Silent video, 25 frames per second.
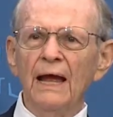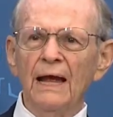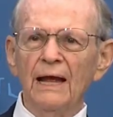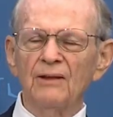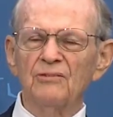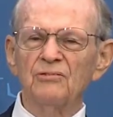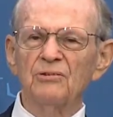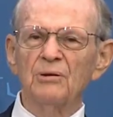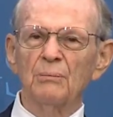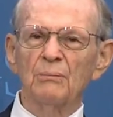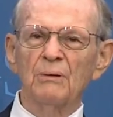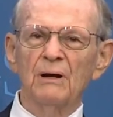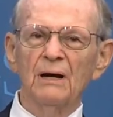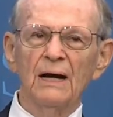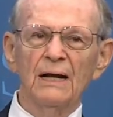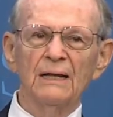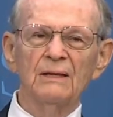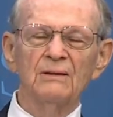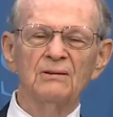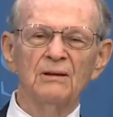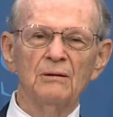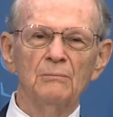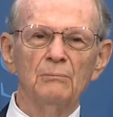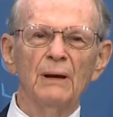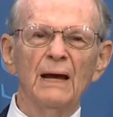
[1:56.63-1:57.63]
and some
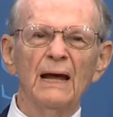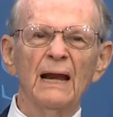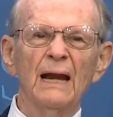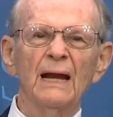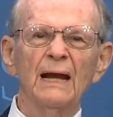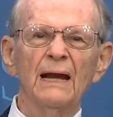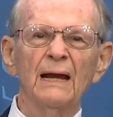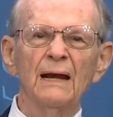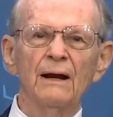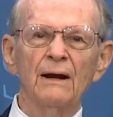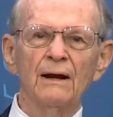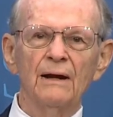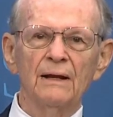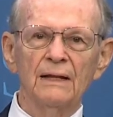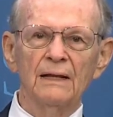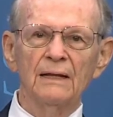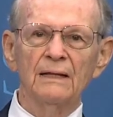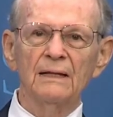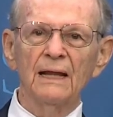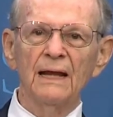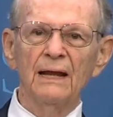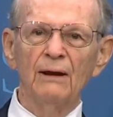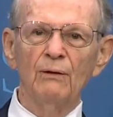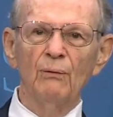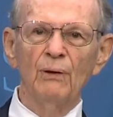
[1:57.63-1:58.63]
cuts in Medicare
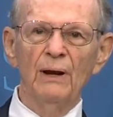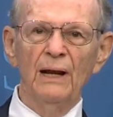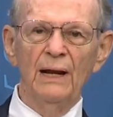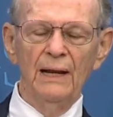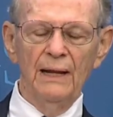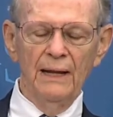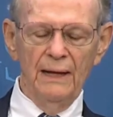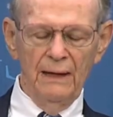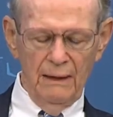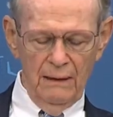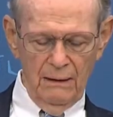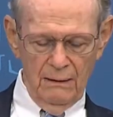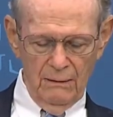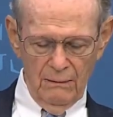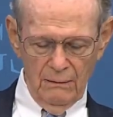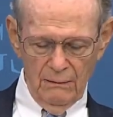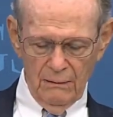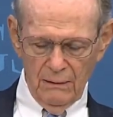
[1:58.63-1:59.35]
that they really,